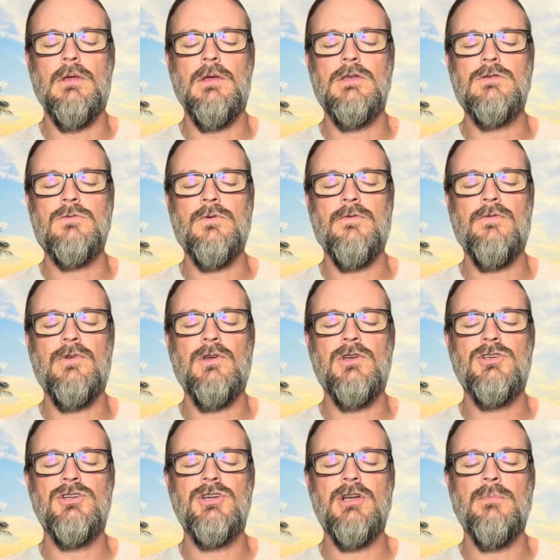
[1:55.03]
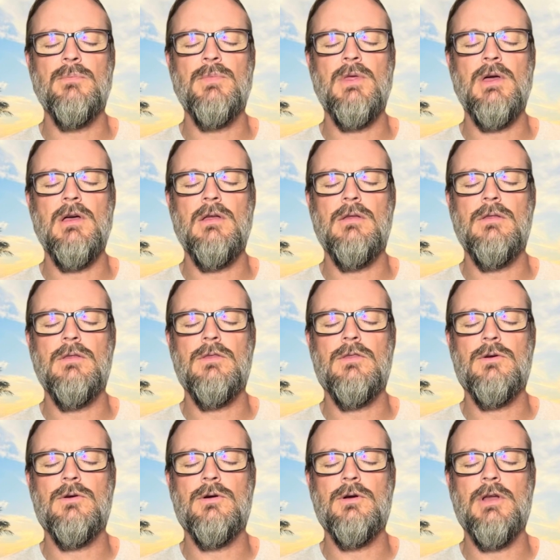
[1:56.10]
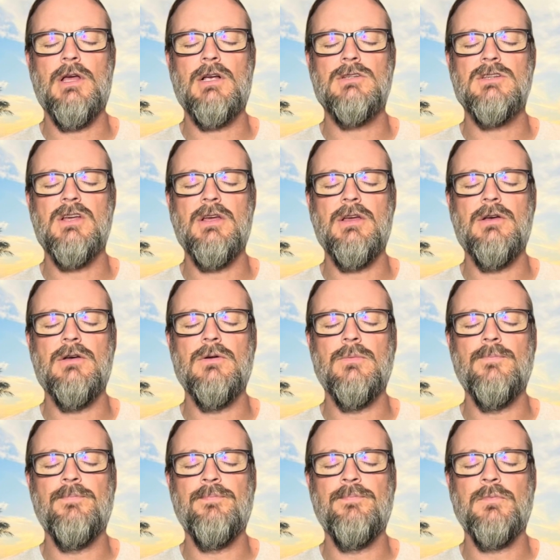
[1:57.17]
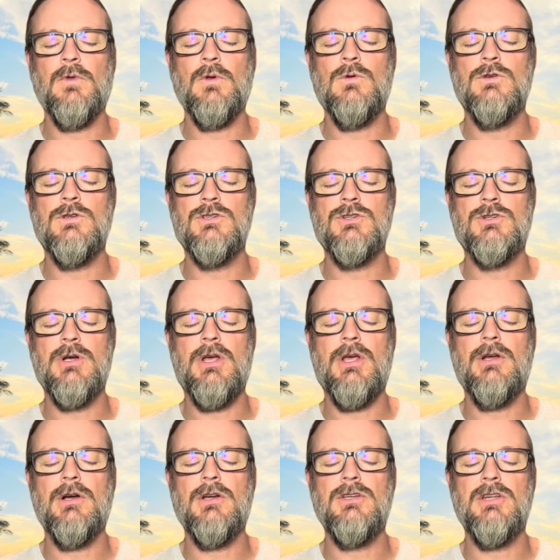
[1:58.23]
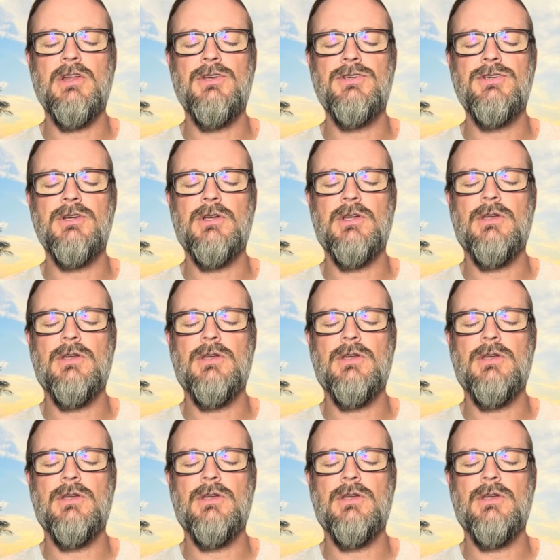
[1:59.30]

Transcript: As we're finishing up that third exhale, we'll just train our attention